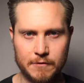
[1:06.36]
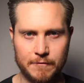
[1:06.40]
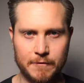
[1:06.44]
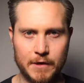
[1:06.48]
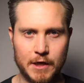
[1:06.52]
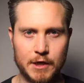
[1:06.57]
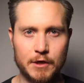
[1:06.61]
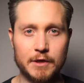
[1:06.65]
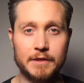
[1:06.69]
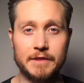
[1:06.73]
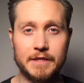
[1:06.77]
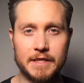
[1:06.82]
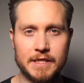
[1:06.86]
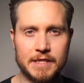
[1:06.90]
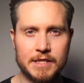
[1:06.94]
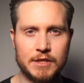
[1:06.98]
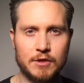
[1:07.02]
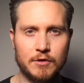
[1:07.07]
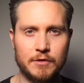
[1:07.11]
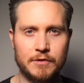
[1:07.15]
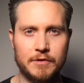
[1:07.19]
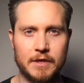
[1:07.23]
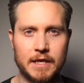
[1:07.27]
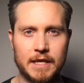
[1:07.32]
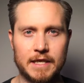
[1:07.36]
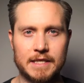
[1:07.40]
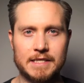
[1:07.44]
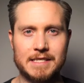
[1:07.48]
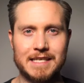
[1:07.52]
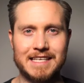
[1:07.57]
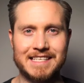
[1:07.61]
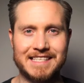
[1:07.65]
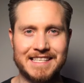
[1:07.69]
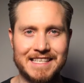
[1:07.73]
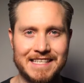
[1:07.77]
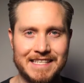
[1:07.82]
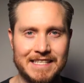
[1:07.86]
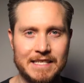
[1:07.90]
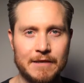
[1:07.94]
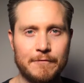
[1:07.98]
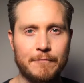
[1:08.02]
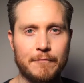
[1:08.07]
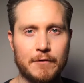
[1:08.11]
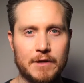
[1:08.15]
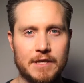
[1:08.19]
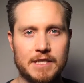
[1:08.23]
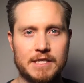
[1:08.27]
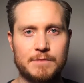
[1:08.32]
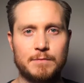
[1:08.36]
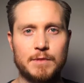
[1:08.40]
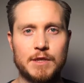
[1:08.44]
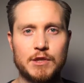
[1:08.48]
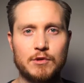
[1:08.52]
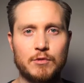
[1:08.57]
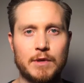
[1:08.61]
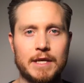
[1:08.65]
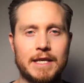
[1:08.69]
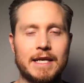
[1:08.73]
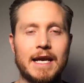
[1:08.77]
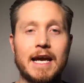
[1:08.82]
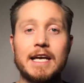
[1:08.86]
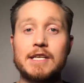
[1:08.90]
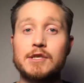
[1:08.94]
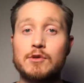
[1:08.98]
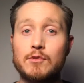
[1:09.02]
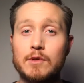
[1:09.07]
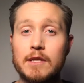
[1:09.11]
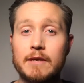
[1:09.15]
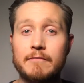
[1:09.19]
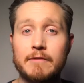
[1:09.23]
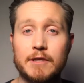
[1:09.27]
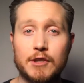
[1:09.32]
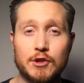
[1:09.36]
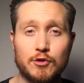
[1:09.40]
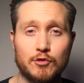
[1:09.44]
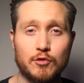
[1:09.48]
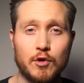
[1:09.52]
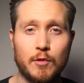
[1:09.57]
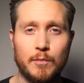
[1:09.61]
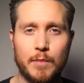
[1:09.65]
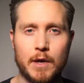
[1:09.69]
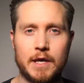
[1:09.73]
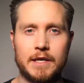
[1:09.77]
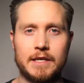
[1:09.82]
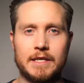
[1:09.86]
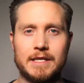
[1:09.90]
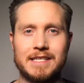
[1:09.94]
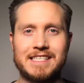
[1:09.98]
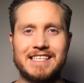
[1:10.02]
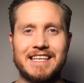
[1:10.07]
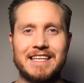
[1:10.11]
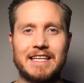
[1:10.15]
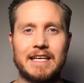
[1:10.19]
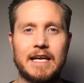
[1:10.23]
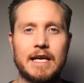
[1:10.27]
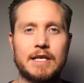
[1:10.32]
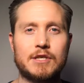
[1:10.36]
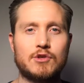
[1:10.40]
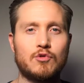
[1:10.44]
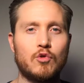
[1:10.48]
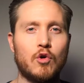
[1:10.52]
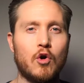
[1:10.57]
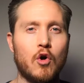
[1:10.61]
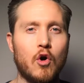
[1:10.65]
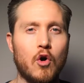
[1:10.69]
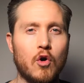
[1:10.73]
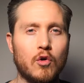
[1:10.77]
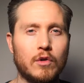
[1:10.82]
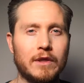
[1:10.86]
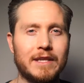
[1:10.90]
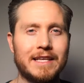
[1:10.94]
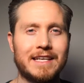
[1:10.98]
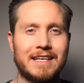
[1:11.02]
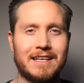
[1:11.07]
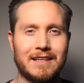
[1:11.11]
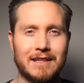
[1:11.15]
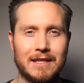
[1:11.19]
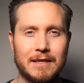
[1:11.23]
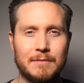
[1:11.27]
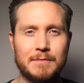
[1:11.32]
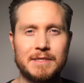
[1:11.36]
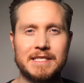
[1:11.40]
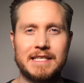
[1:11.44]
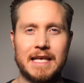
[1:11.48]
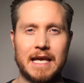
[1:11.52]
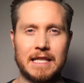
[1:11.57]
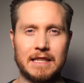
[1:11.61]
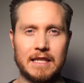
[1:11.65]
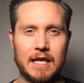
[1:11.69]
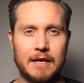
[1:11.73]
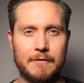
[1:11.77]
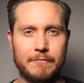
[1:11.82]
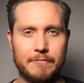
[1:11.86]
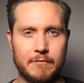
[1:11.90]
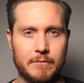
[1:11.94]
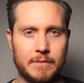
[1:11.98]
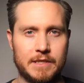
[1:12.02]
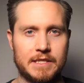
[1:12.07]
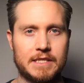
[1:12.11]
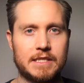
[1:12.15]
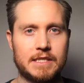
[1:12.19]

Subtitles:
or failure at these two things is the difference between guys who live in true abundance and the guys who will only glimpse that life from a